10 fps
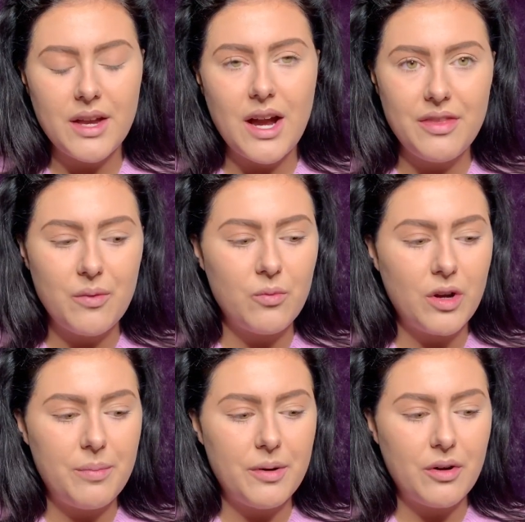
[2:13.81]
and then
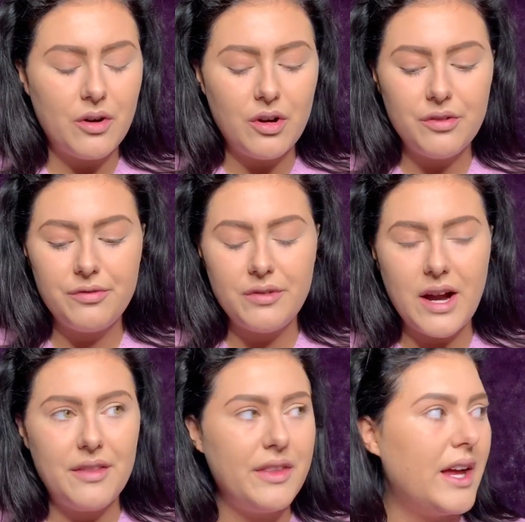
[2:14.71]
wipe it off,
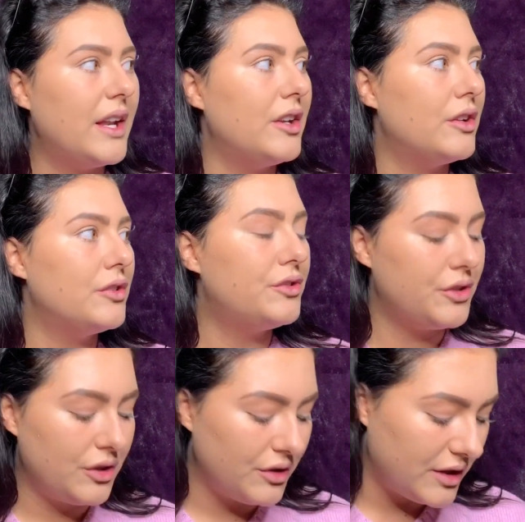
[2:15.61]
and then do